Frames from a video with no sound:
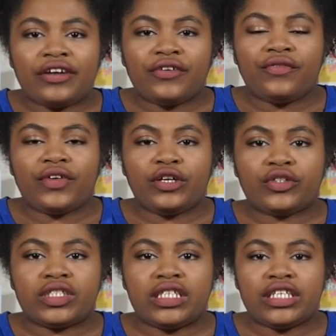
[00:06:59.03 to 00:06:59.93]
of
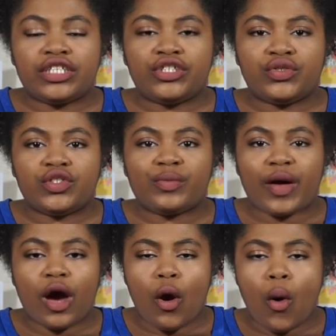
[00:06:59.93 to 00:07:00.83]
interesting issues
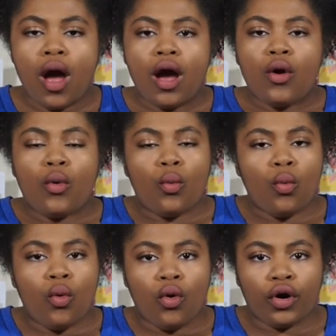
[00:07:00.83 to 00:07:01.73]
about
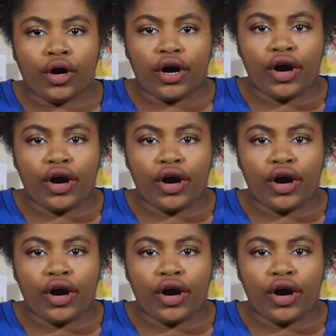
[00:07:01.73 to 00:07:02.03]
war,